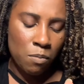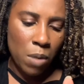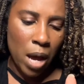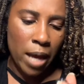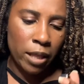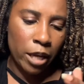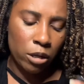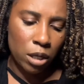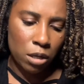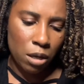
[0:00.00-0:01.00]
highlighter
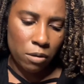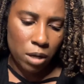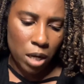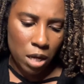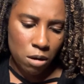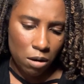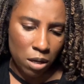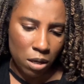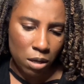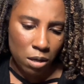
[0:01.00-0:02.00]
in another
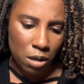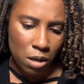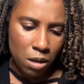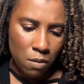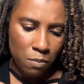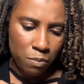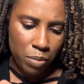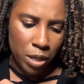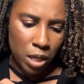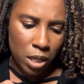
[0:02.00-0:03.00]
area.
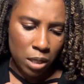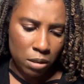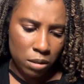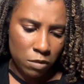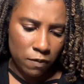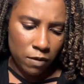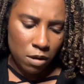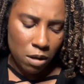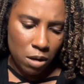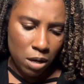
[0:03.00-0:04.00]
But let me figure
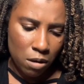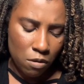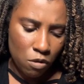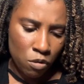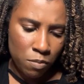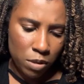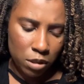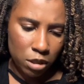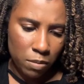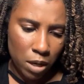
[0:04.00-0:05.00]
out how to open
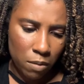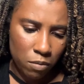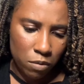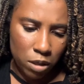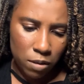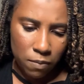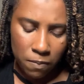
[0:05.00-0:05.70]
this bad boy.